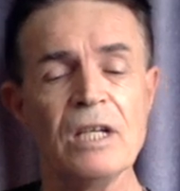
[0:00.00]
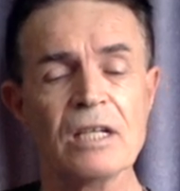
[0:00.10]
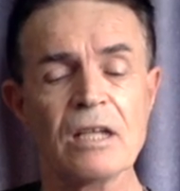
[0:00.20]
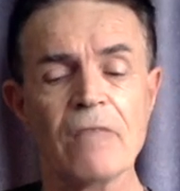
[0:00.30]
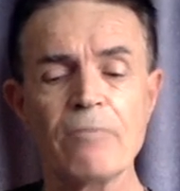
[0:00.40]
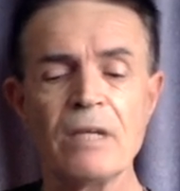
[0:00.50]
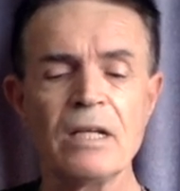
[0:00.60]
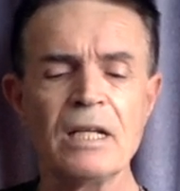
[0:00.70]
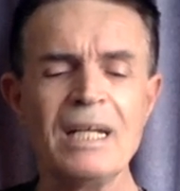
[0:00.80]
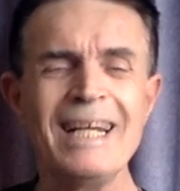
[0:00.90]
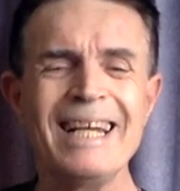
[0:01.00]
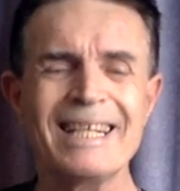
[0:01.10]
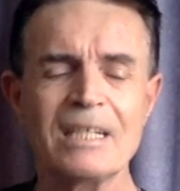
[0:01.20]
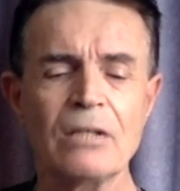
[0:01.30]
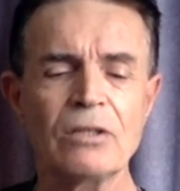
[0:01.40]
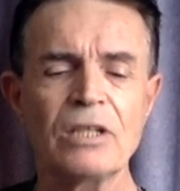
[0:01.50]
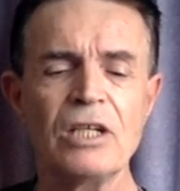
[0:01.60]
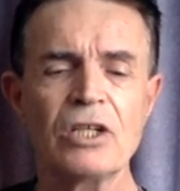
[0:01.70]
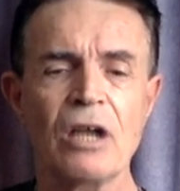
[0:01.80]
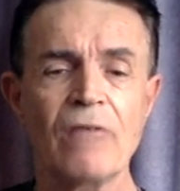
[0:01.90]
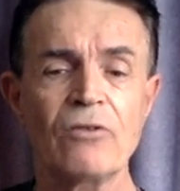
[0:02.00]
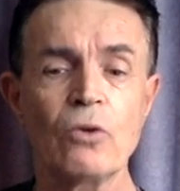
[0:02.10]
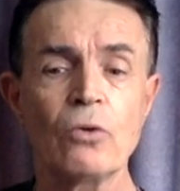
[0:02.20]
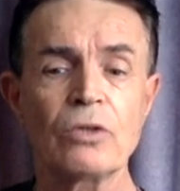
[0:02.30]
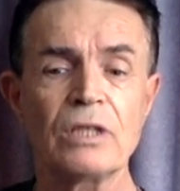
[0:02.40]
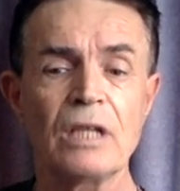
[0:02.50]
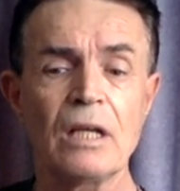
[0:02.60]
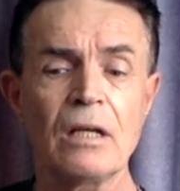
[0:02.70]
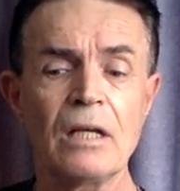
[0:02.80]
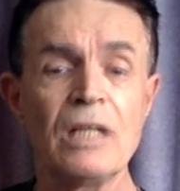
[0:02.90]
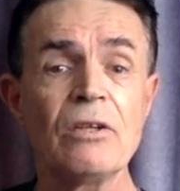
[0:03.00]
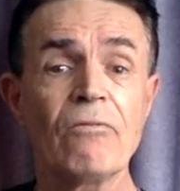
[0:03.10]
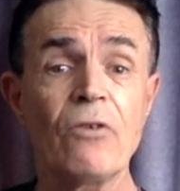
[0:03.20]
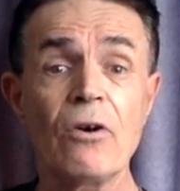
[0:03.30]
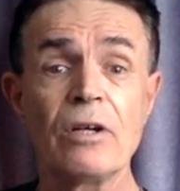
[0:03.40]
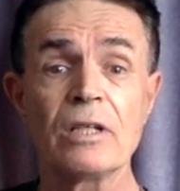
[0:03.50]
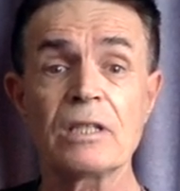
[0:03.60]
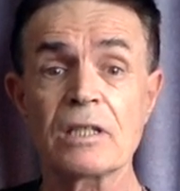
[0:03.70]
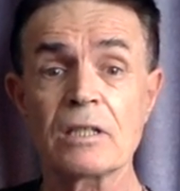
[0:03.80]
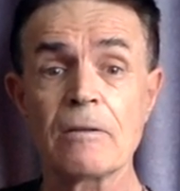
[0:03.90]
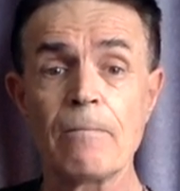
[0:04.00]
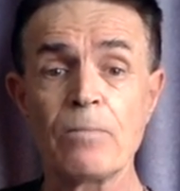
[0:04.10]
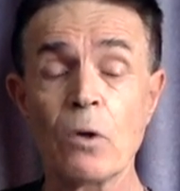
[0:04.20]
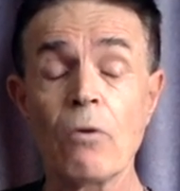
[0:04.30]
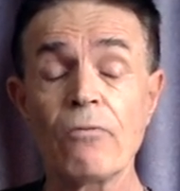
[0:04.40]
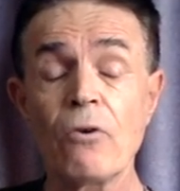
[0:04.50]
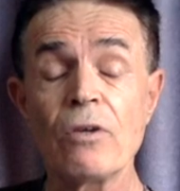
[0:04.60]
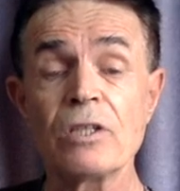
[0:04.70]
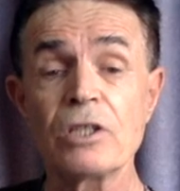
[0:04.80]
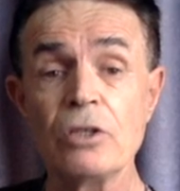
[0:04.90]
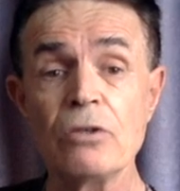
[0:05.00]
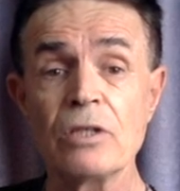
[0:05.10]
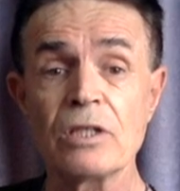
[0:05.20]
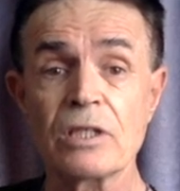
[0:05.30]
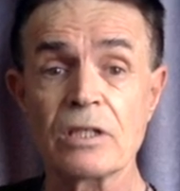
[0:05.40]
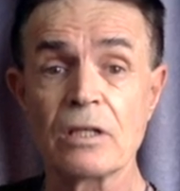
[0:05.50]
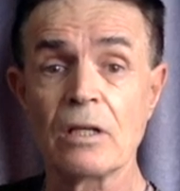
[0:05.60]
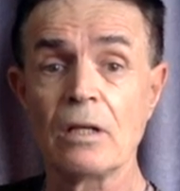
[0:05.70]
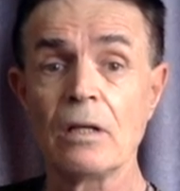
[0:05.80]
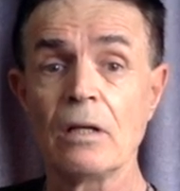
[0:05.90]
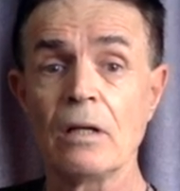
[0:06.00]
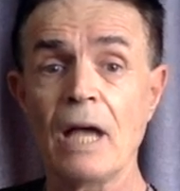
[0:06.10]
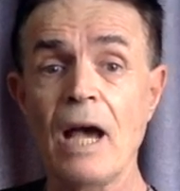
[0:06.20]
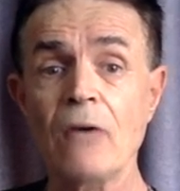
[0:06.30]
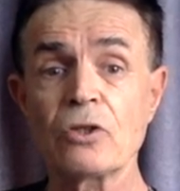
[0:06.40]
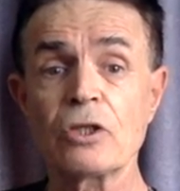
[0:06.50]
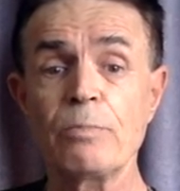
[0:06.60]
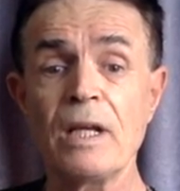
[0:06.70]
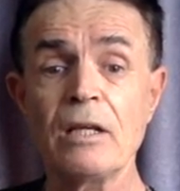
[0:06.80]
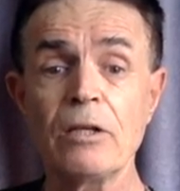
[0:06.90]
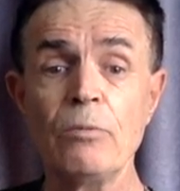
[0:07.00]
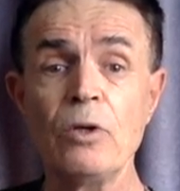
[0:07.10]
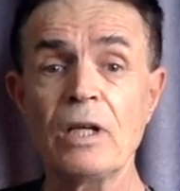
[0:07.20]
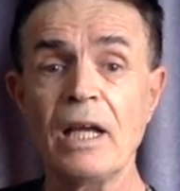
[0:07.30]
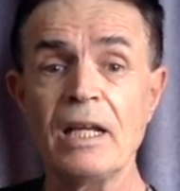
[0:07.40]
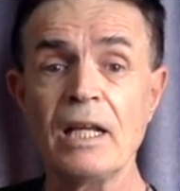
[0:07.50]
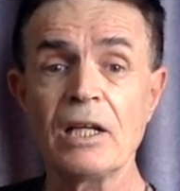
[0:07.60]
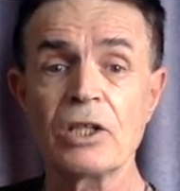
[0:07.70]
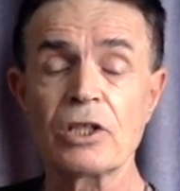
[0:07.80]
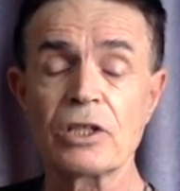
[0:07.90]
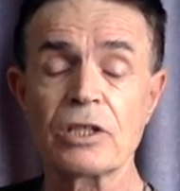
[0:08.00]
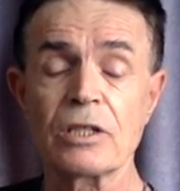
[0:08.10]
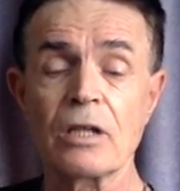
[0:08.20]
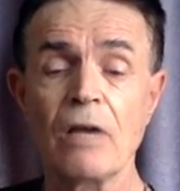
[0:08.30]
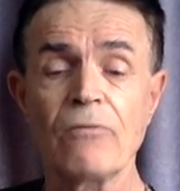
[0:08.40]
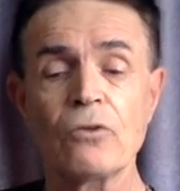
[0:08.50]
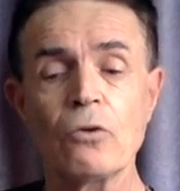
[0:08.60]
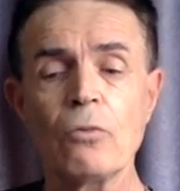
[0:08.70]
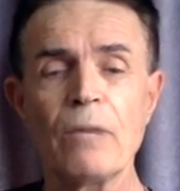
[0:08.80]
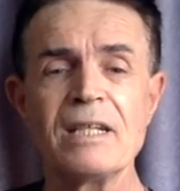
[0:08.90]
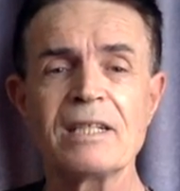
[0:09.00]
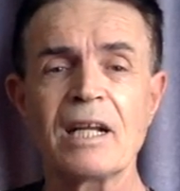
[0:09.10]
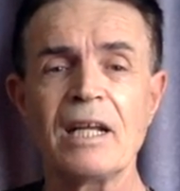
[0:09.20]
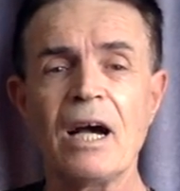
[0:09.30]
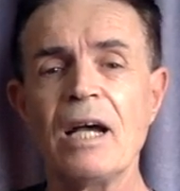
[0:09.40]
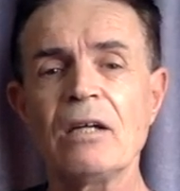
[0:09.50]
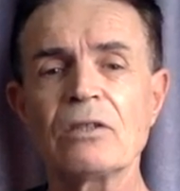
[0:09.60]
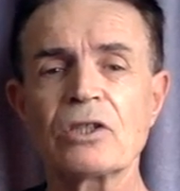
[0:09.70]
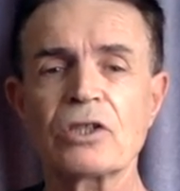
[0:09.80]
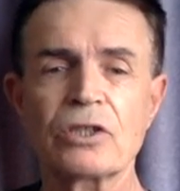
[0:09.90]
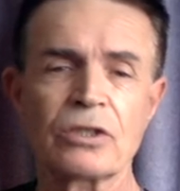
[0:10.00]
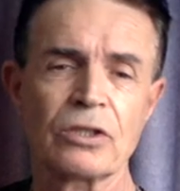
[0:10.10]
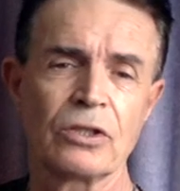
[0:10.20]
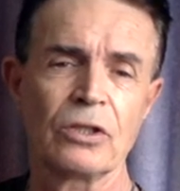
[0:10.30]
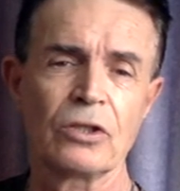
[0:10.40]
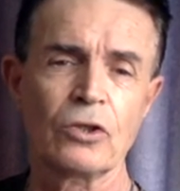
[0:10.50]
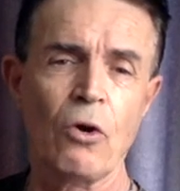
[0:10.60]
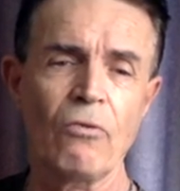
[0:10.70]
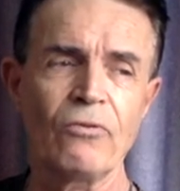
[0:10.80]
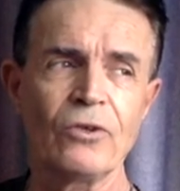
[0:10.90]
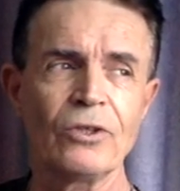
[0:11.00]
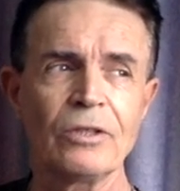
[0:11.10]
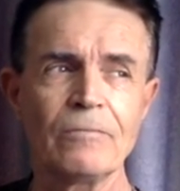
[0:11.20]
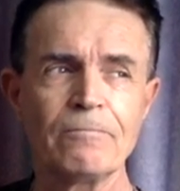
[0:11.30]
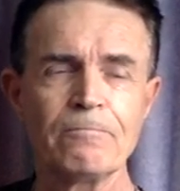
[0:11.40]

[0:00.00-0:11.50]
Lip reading: years, I've been an ESL teacher. I've taught foreigners or foreign students how to speak and communicate in English. I've taught basically IELTS, TOEFL,